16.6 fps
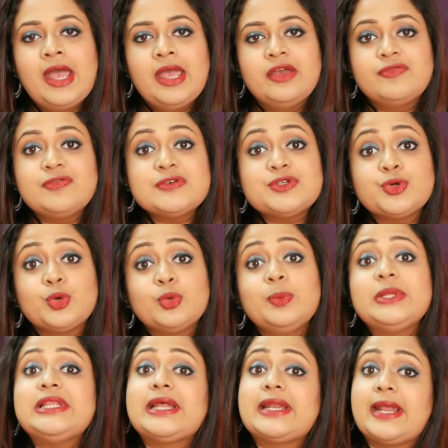If you shoot
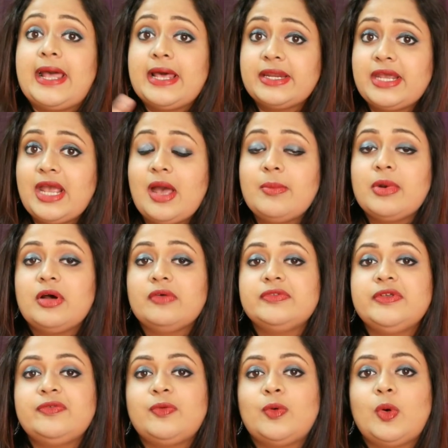with the rear camera
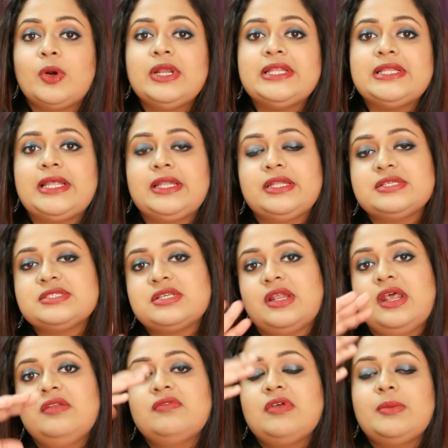of the phone, then the
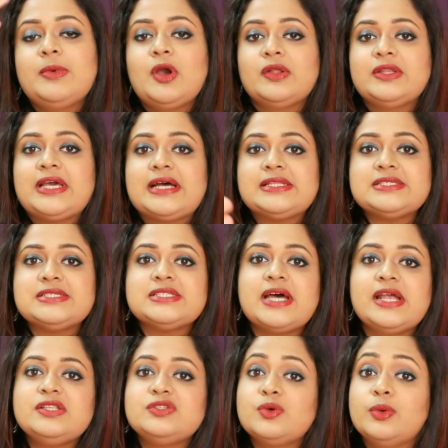screen will be on the other
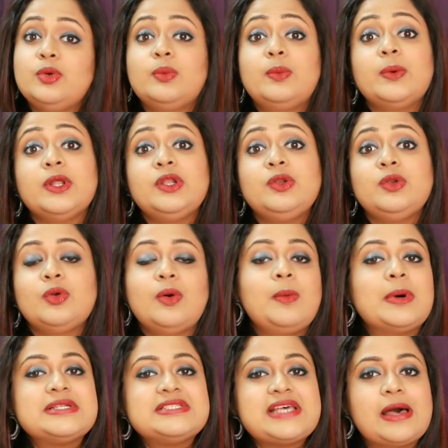side, so you wouldn't know
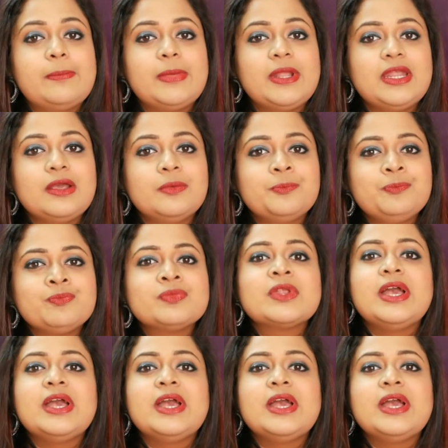what's happening.